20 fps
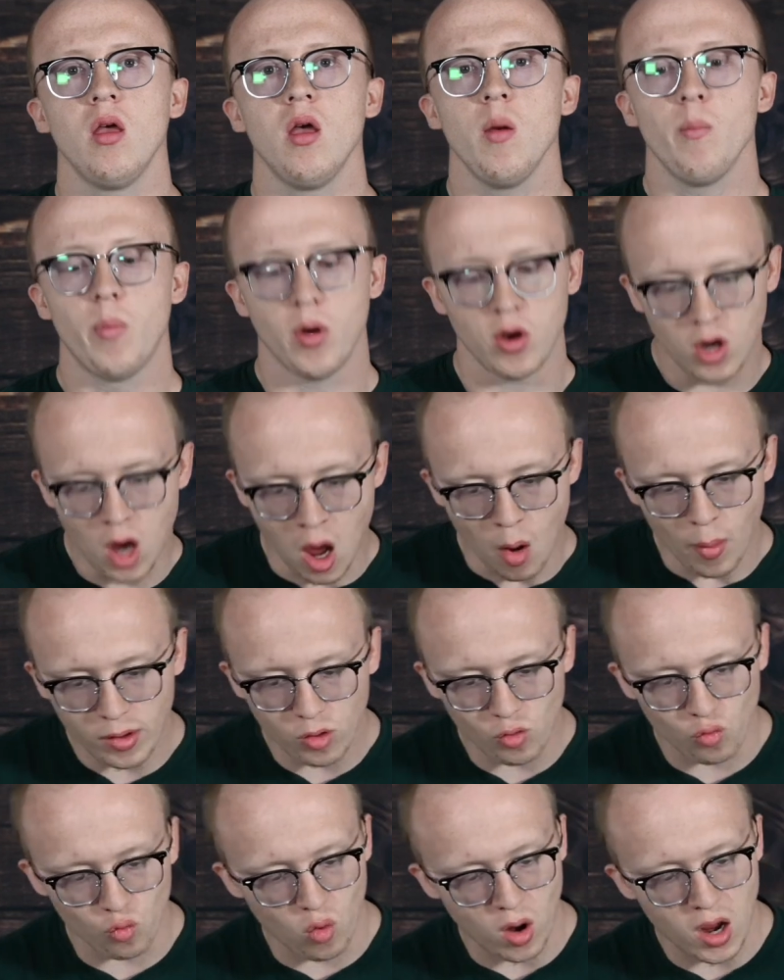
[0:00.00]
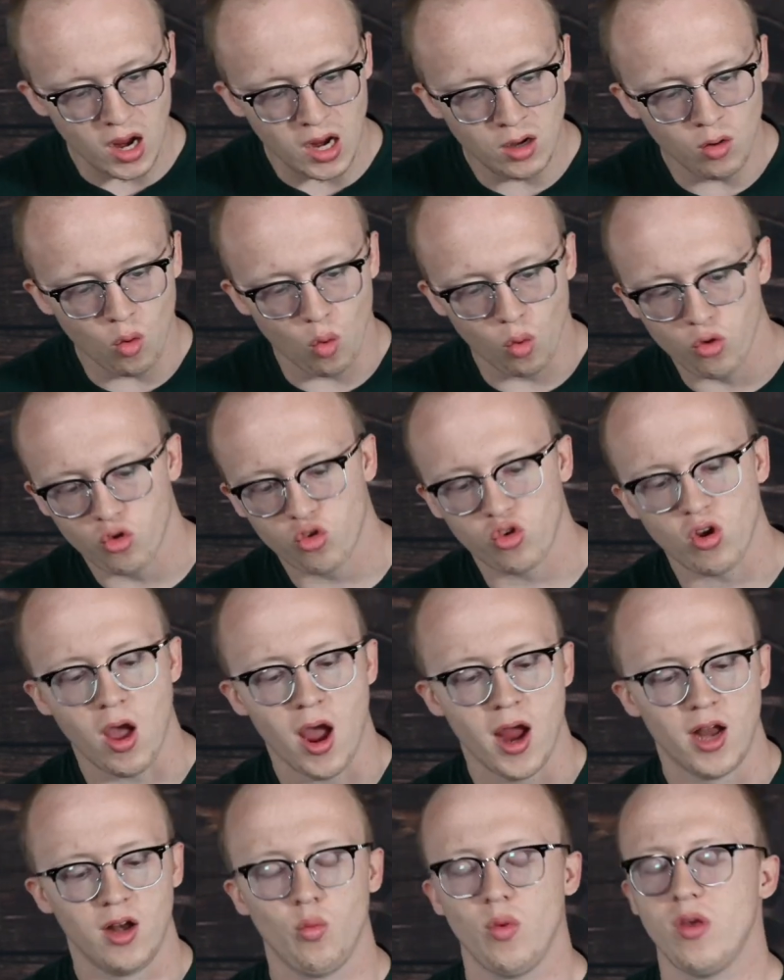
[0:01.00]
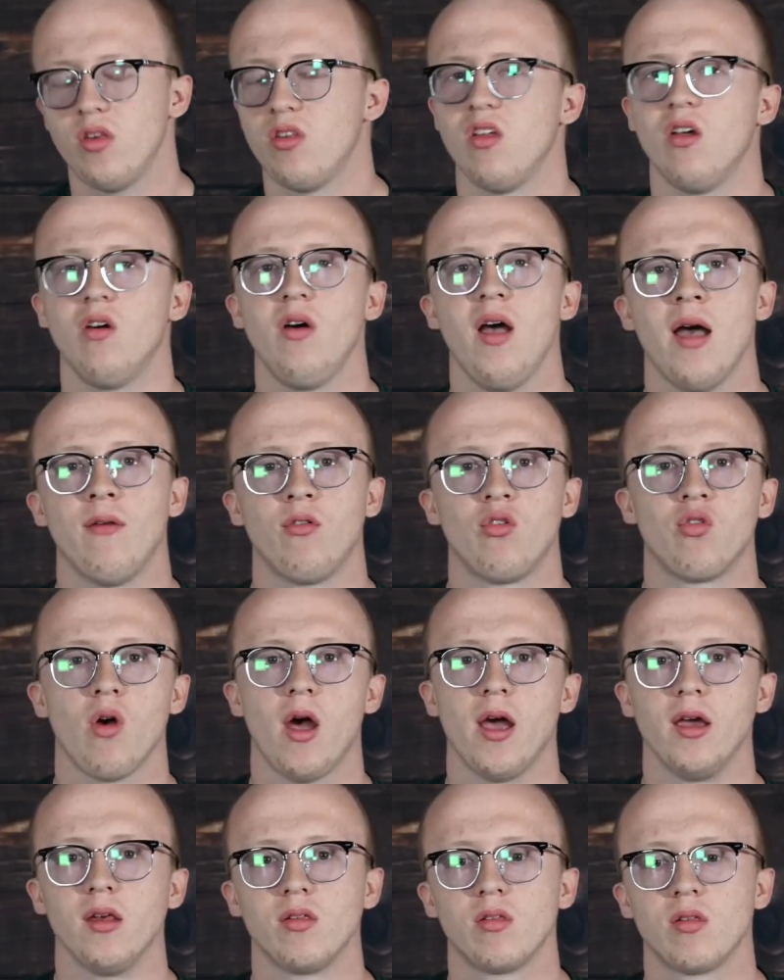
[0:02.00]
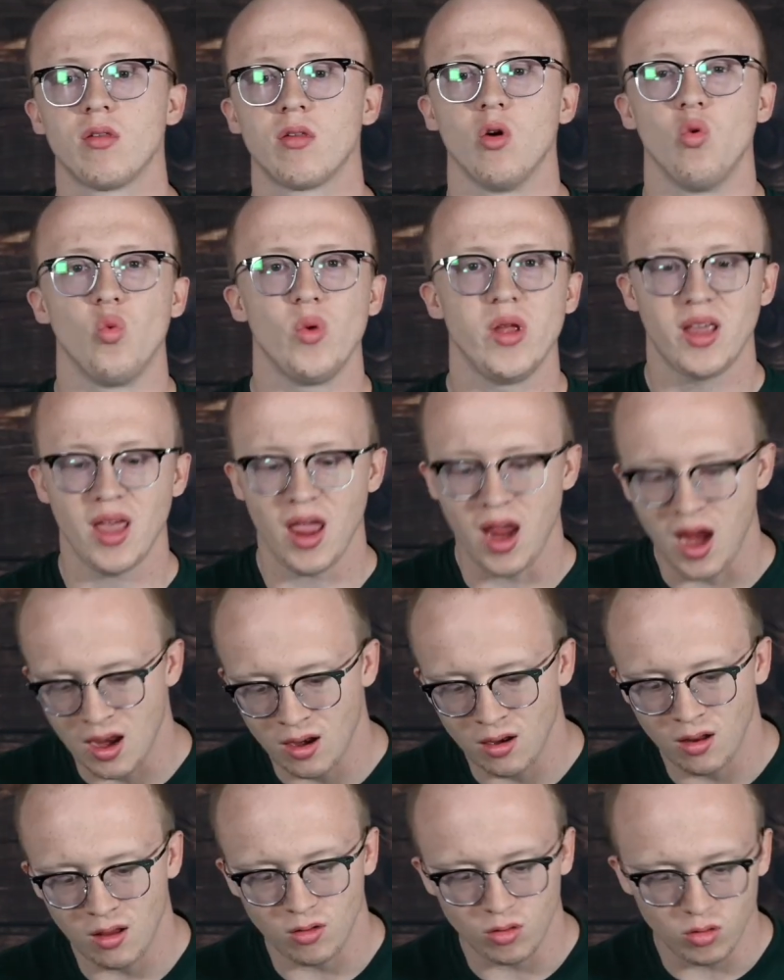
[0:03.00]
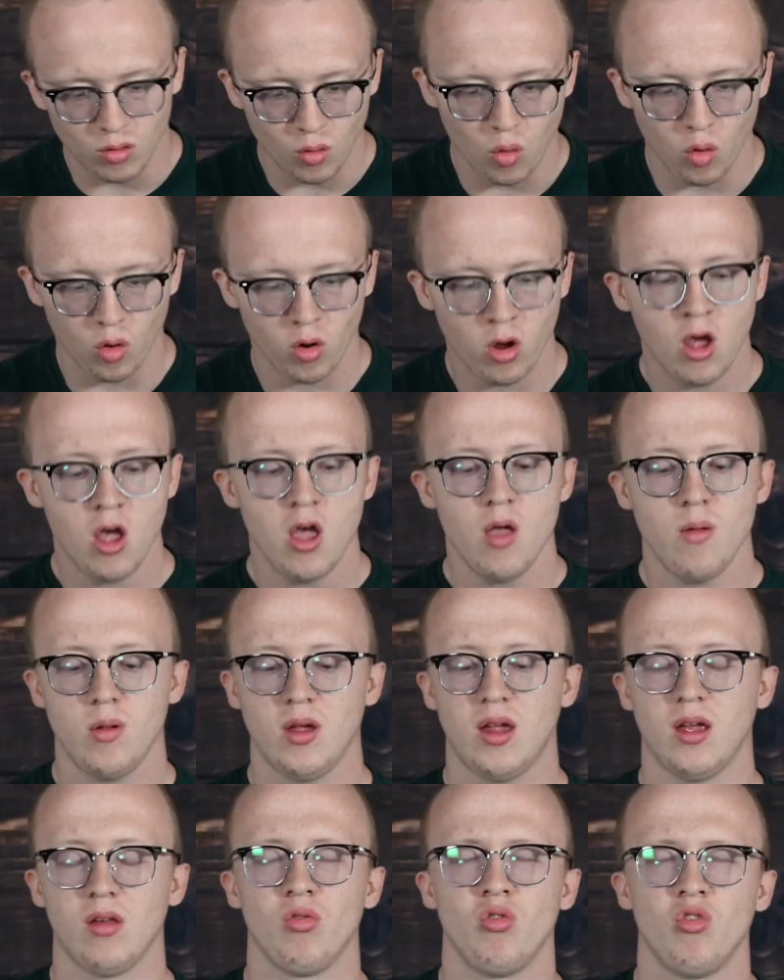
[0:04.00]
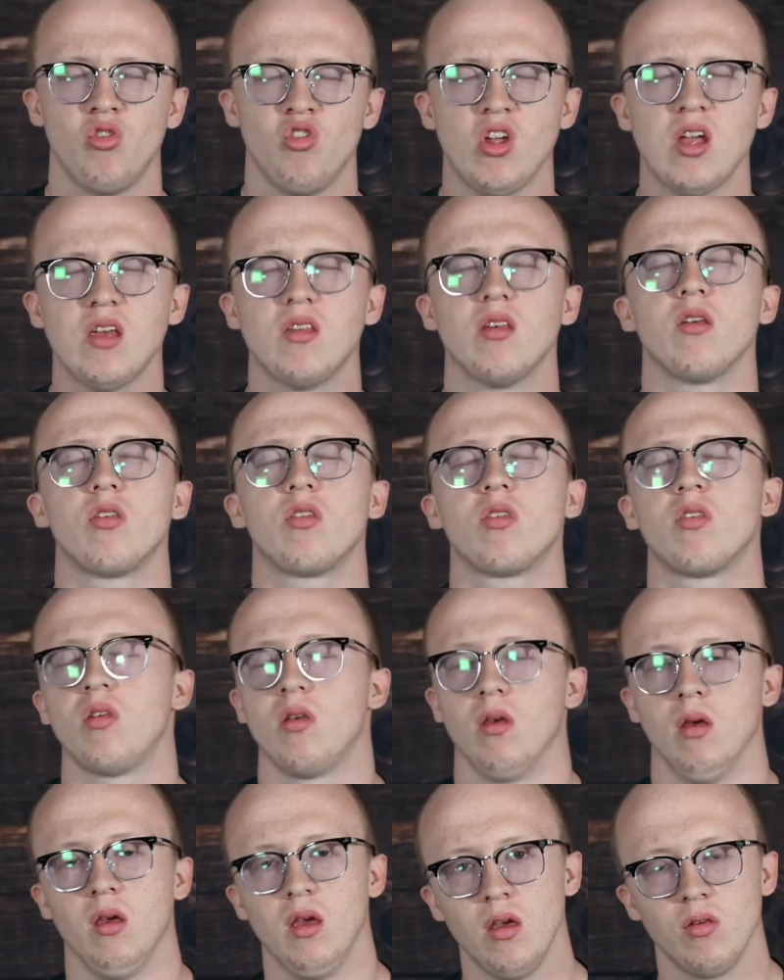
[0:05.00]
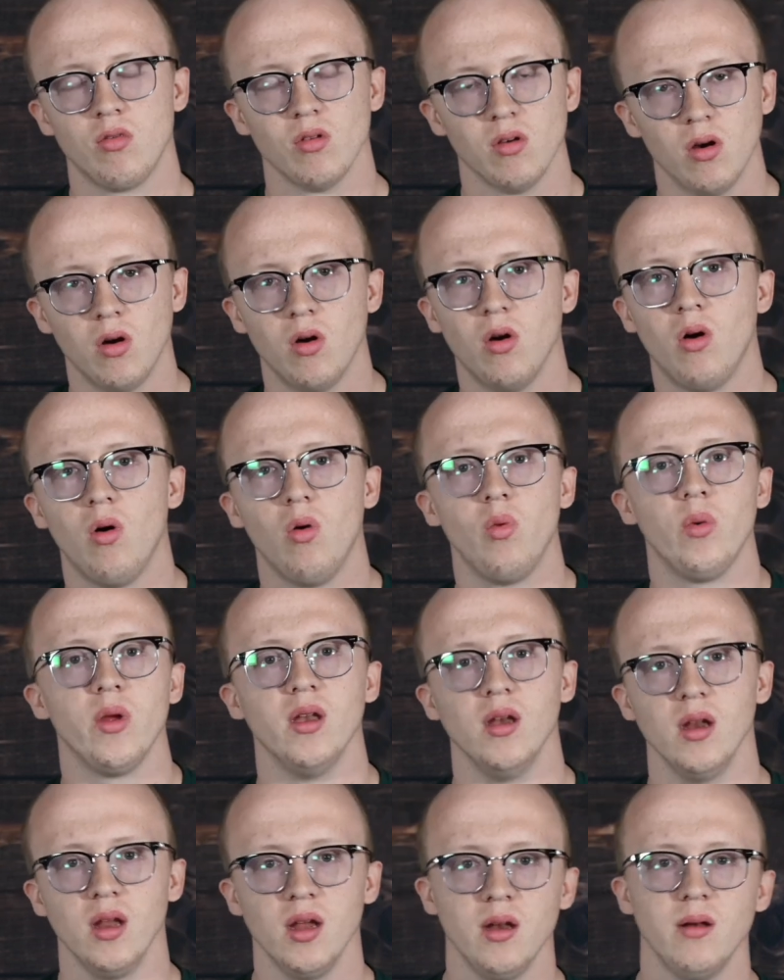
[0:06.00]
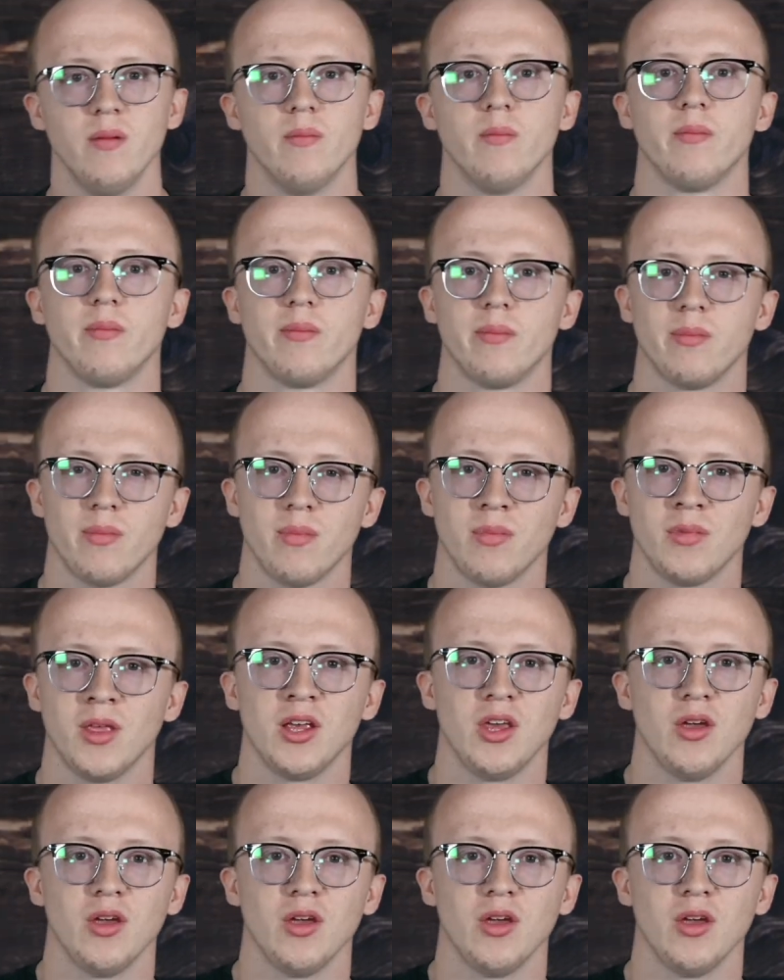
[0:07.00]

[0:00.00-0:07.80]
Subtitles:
but knowing rain or shine, we still have Christ, so we can endure because Jesus is all we need. Thank